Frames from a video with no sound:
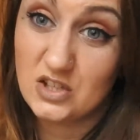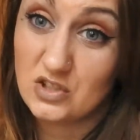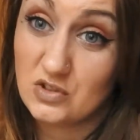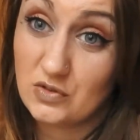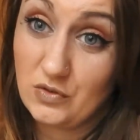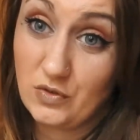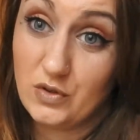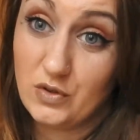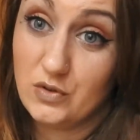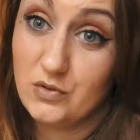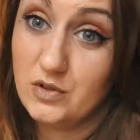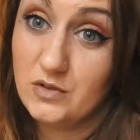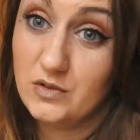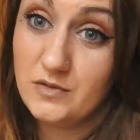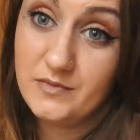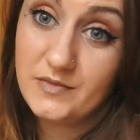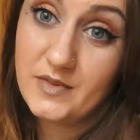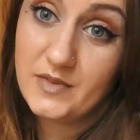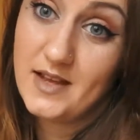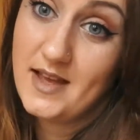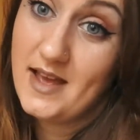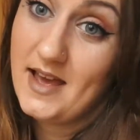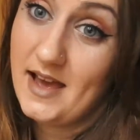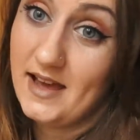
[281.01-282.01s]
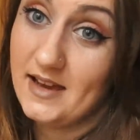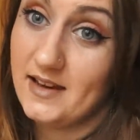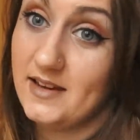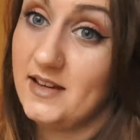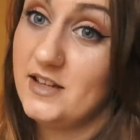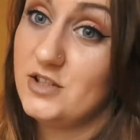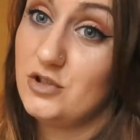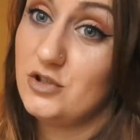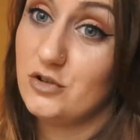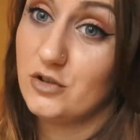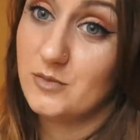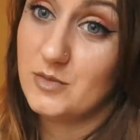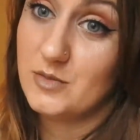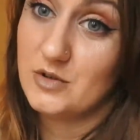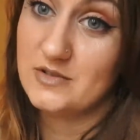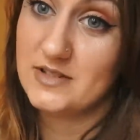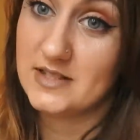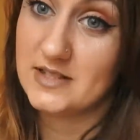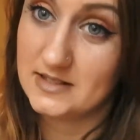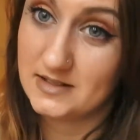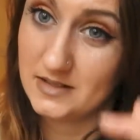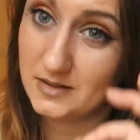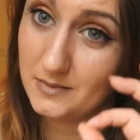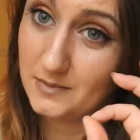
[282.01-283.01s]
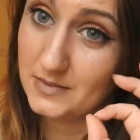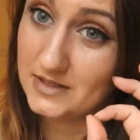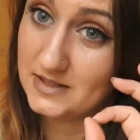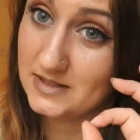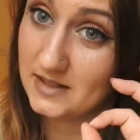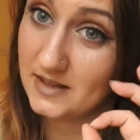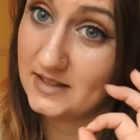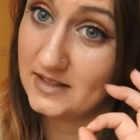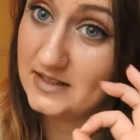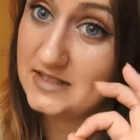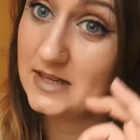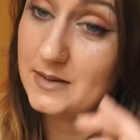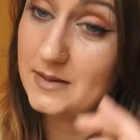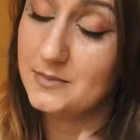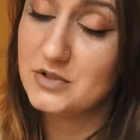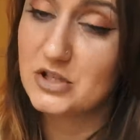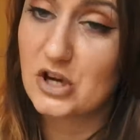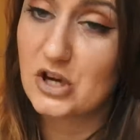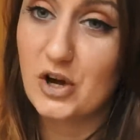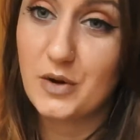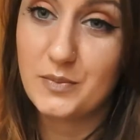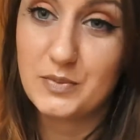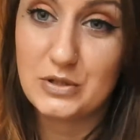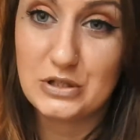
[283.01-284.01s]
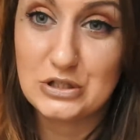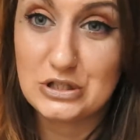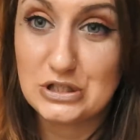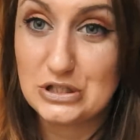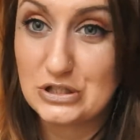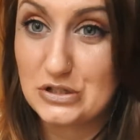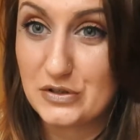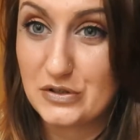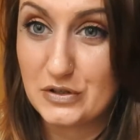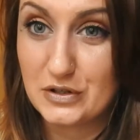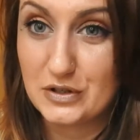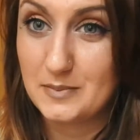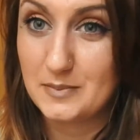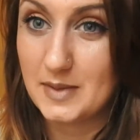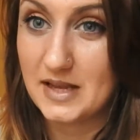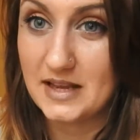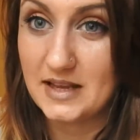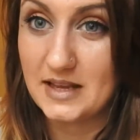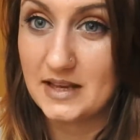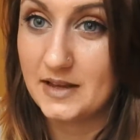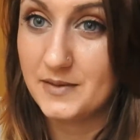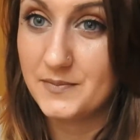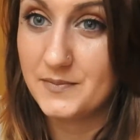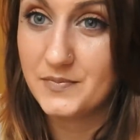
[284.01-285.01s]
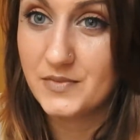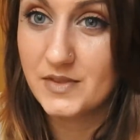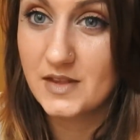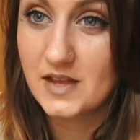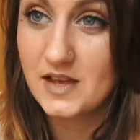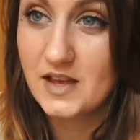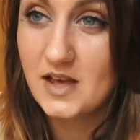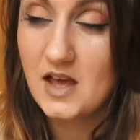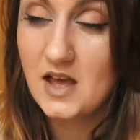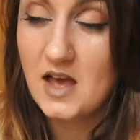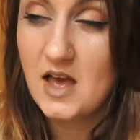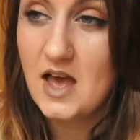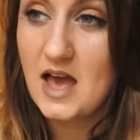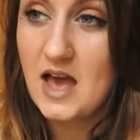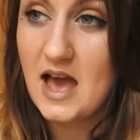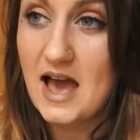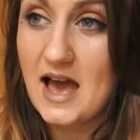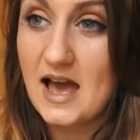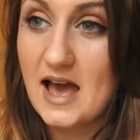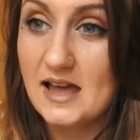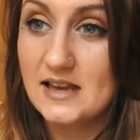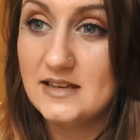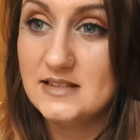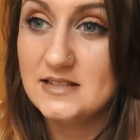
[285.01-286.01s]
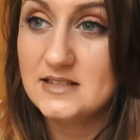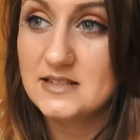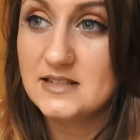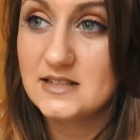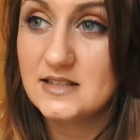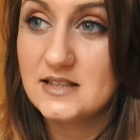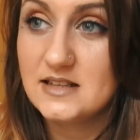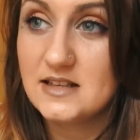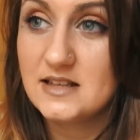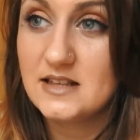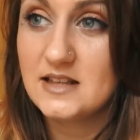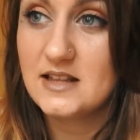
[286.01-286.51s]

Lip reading: screwed. Unless your immune system is like tip top, you're just not going to make it. And